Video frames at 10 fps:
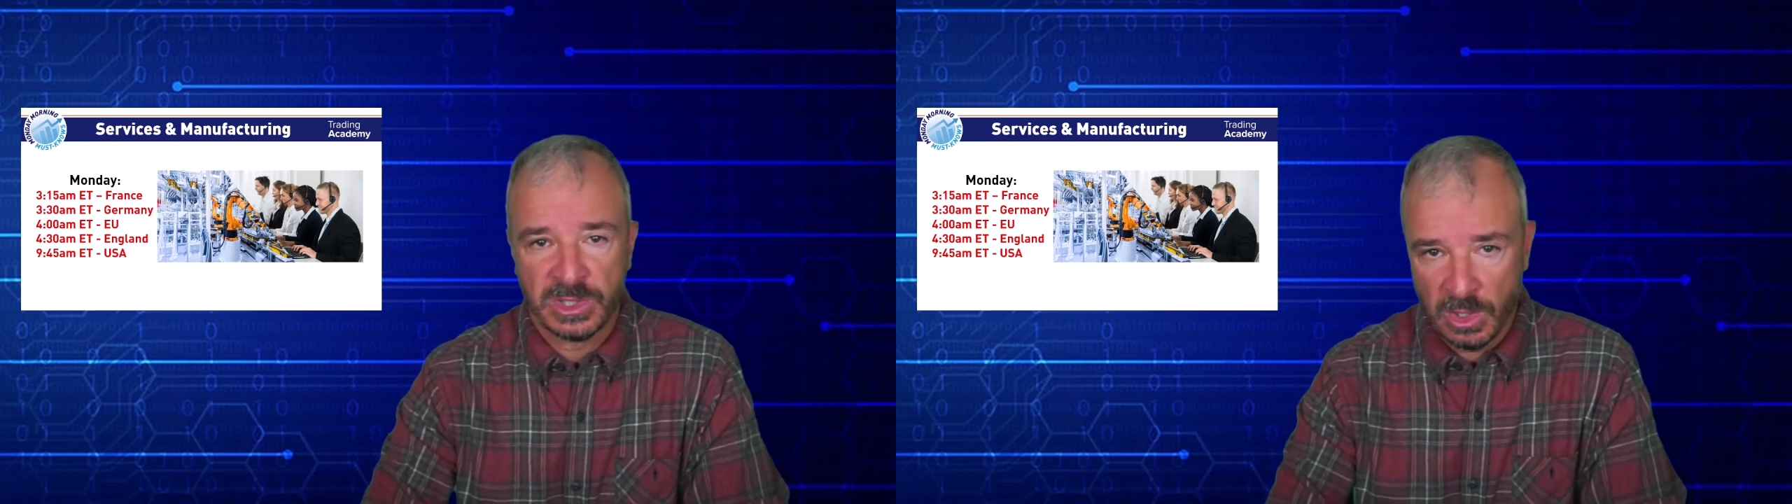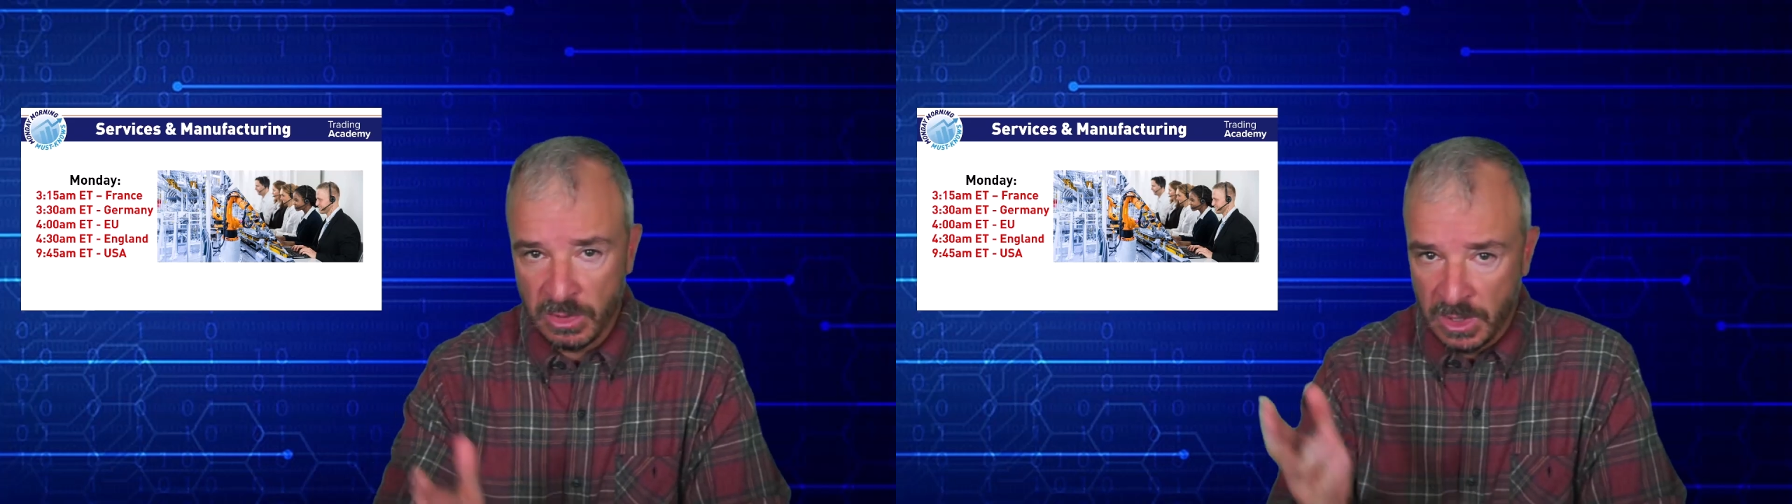
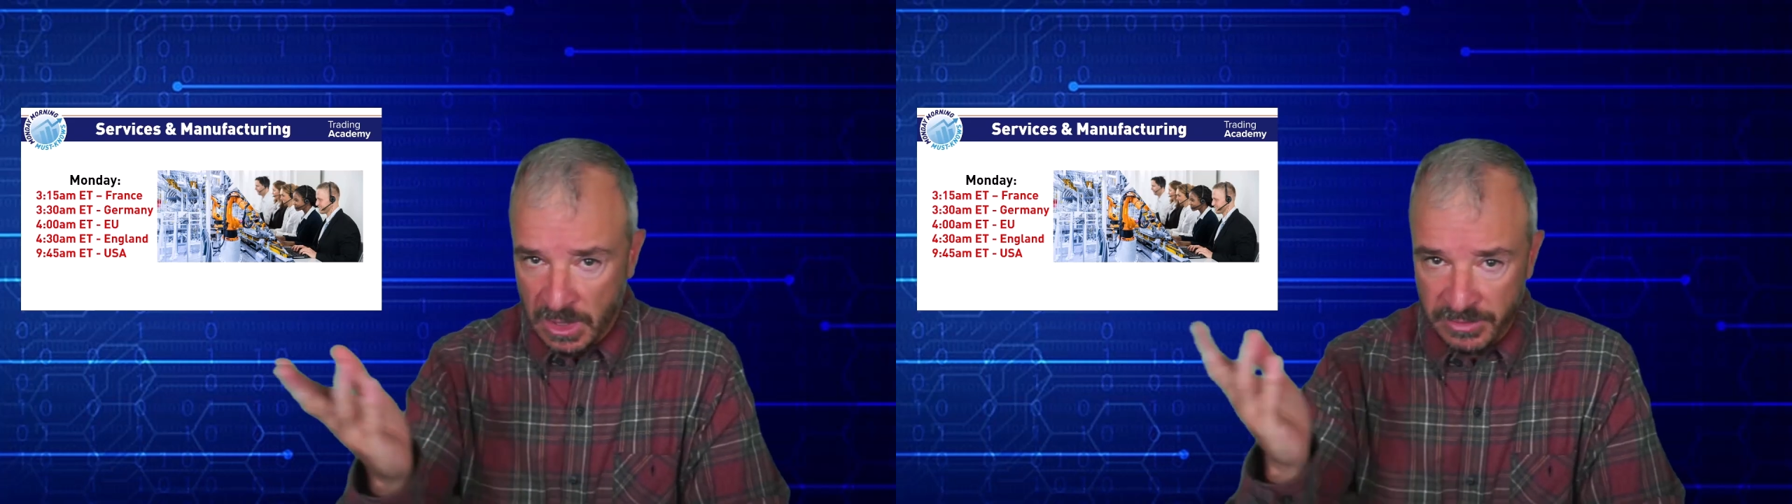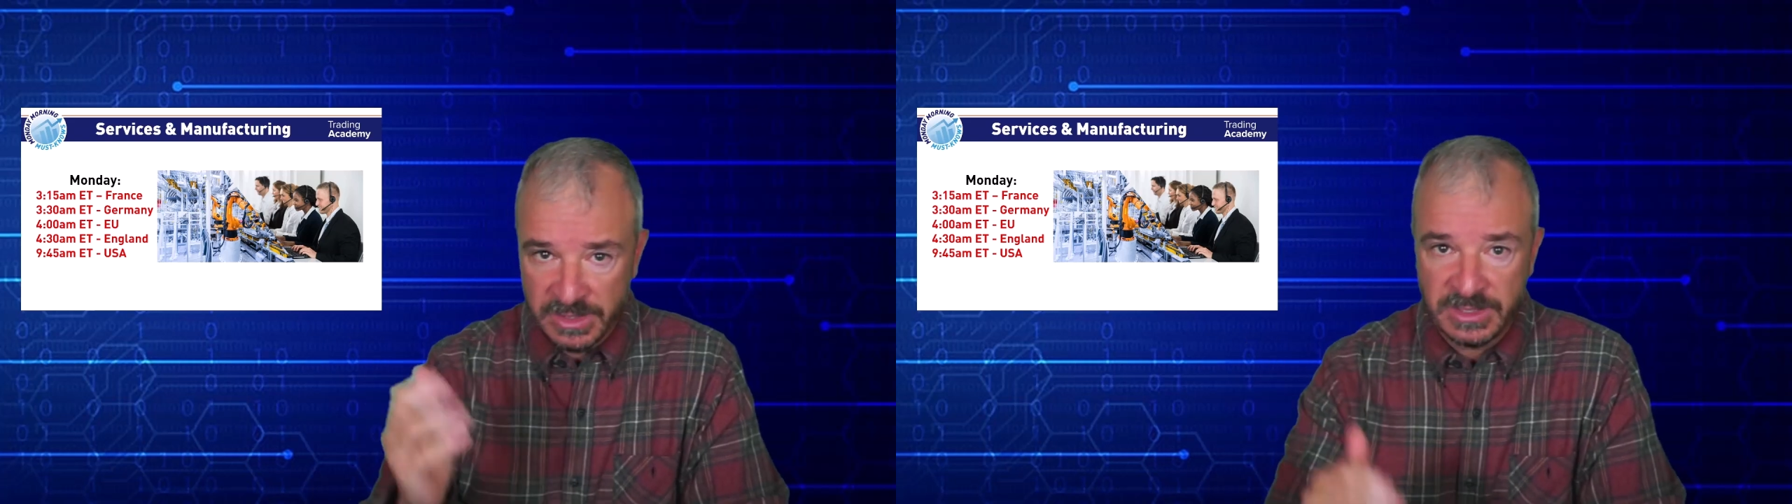So,
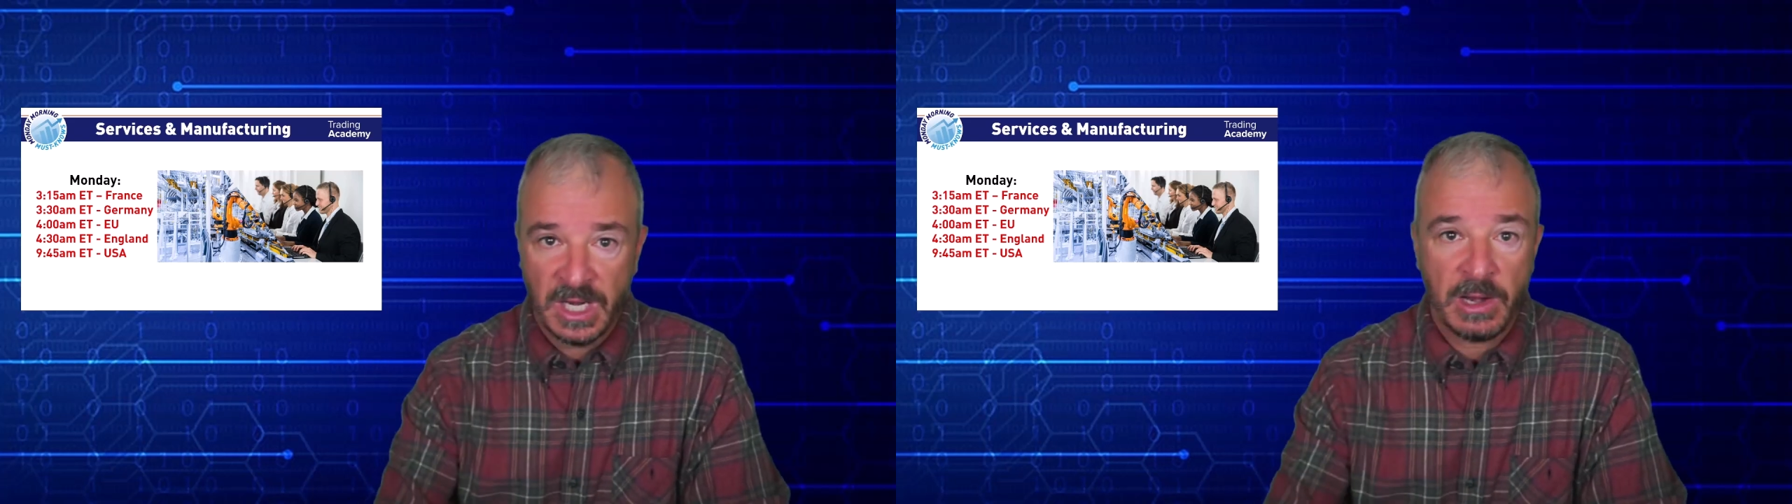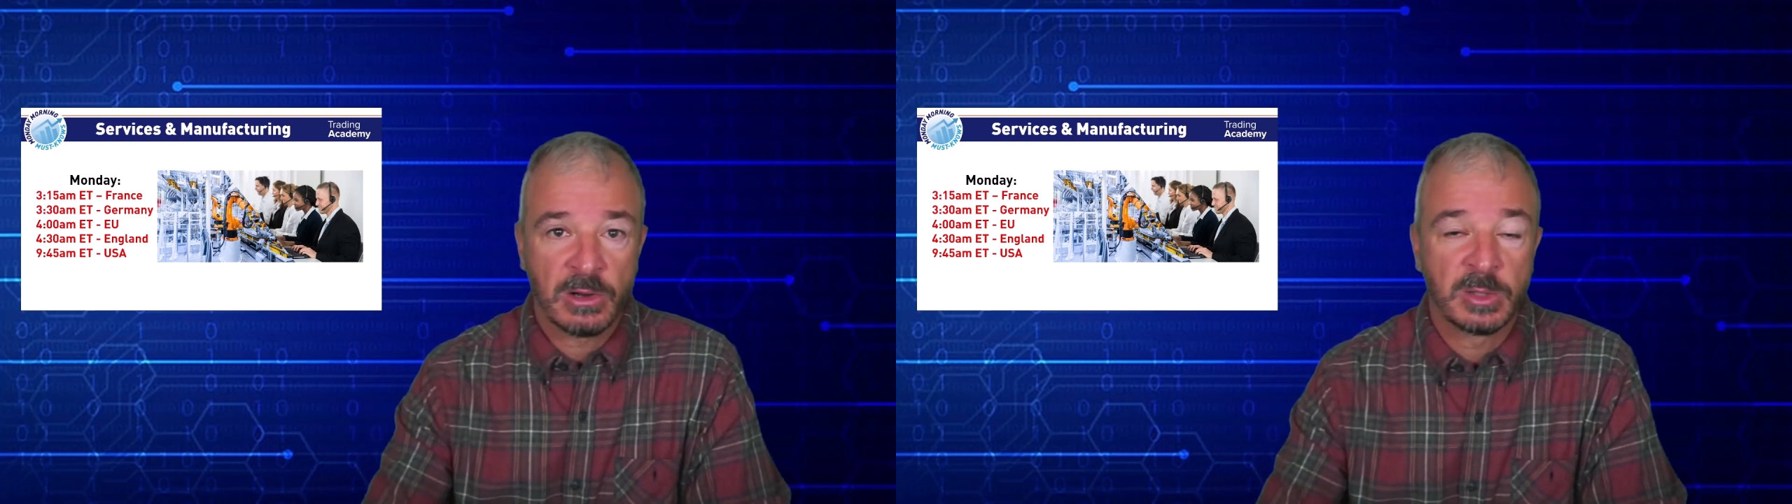this
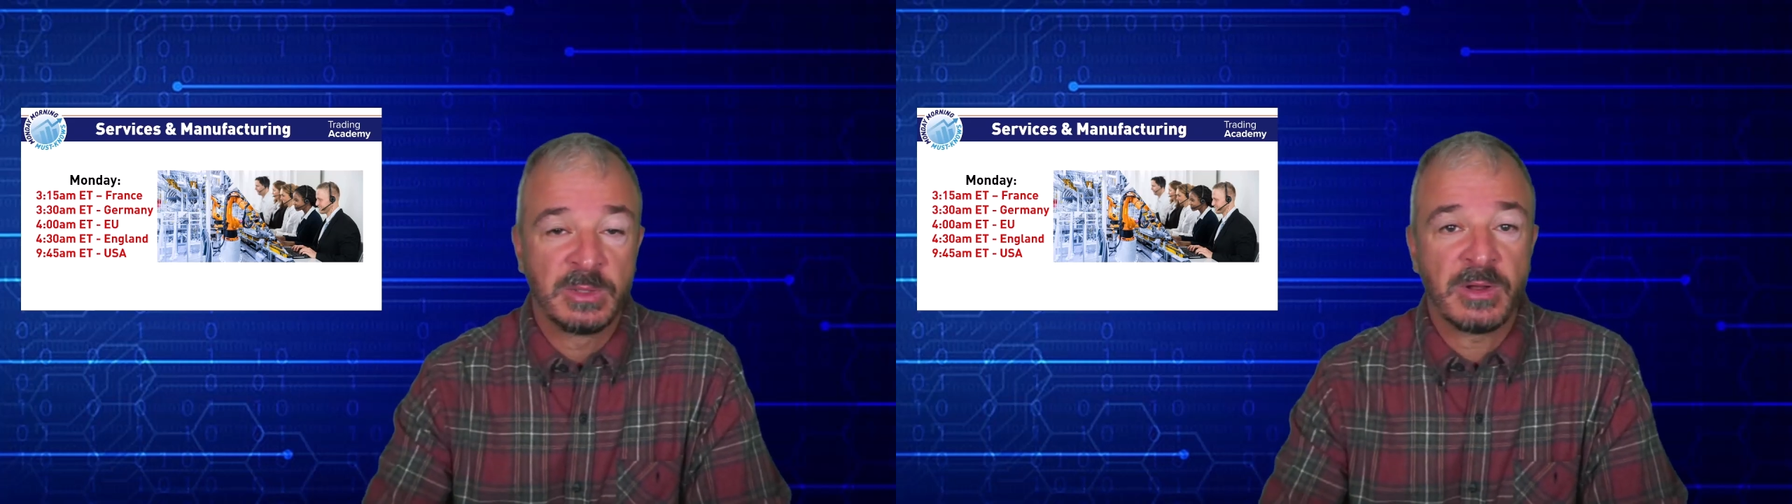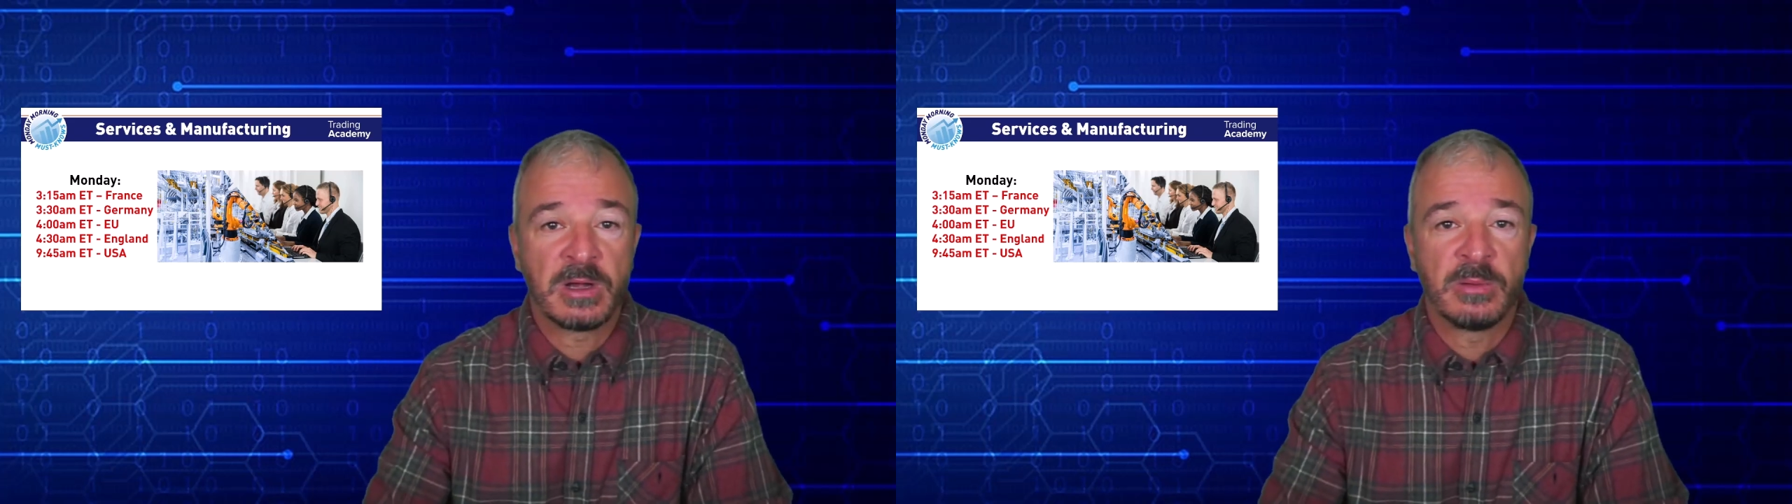data here could
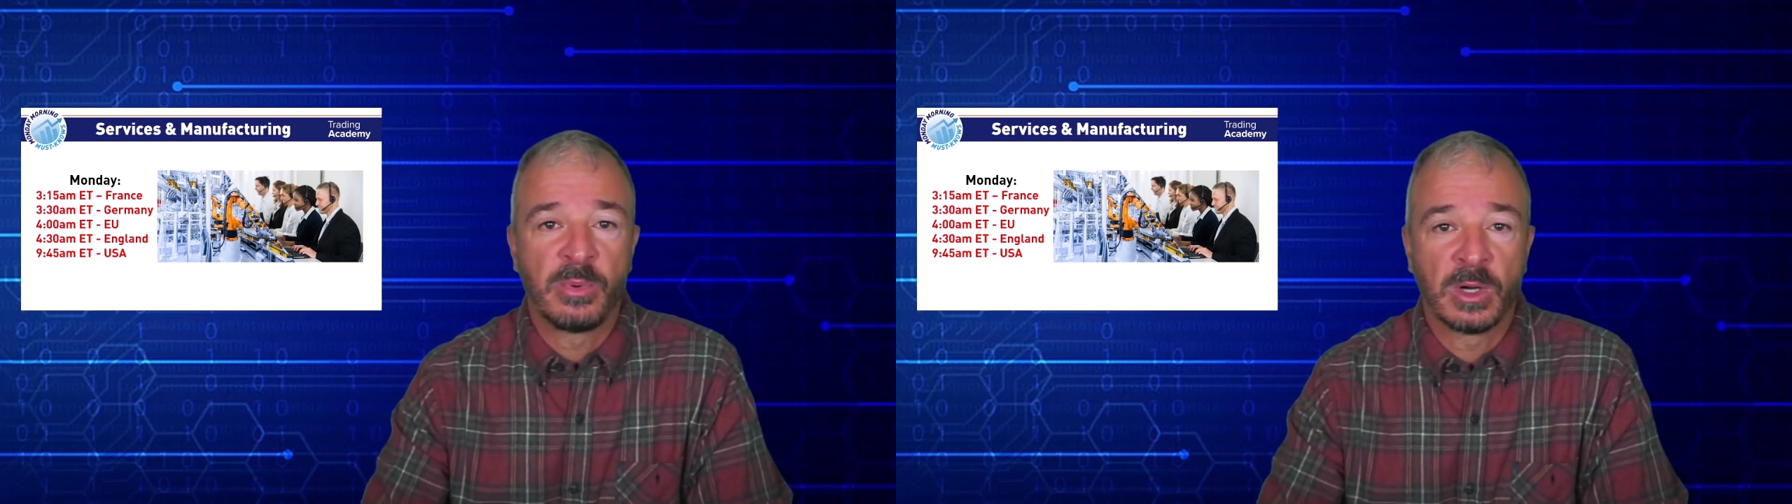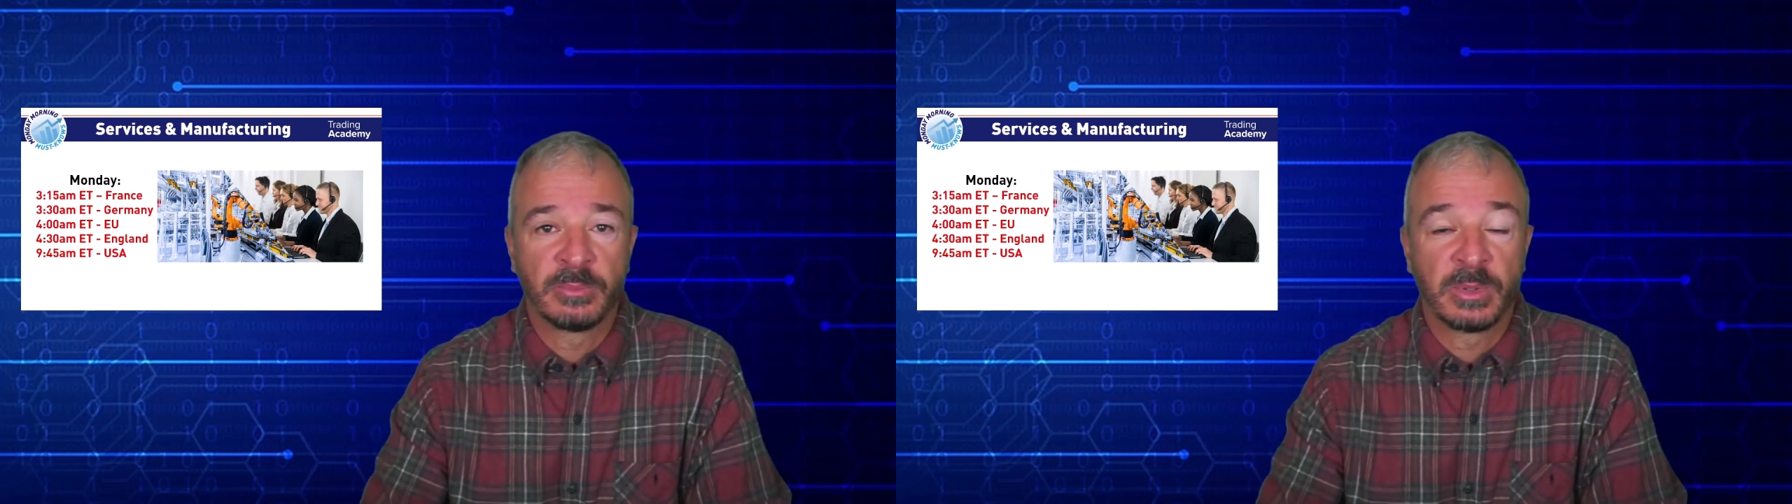be very important,